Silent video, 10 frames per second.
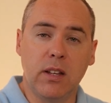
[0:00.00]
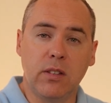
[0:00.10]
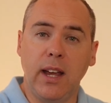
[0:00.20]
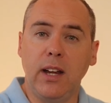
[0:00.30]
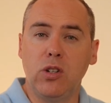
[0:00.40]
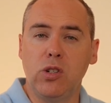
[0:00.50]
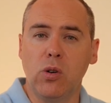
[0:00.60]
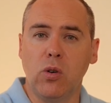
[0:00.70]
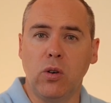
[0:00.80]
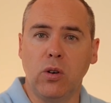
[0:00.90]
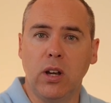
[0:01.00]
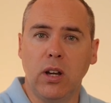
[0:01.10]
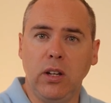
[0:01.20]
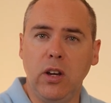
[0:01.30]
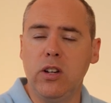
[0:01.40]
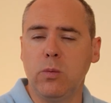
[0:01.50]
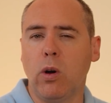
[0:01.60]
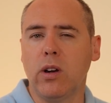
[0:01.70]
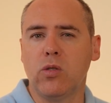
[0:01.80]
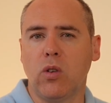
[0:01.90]
So in short, use
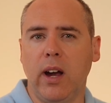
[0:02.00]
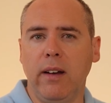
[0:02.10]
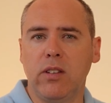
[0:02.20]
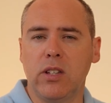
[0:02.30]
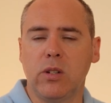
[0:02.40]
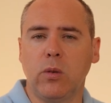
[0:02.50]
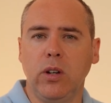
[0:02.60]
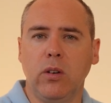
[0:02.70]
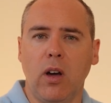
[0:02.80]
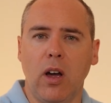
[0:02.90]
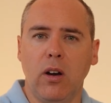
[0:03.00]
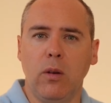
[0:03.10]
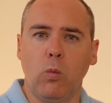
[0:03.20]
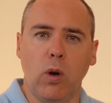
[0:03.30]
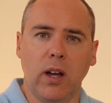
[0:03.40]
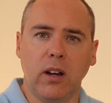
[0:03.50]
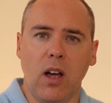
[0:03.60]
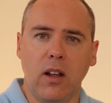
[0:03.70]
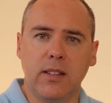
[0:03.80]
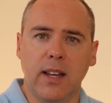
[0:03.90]
OneDrive to store your own work
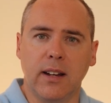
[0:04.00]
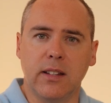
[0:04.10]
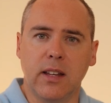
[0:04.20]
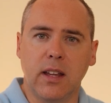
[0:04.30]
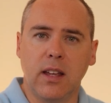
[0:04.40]
content.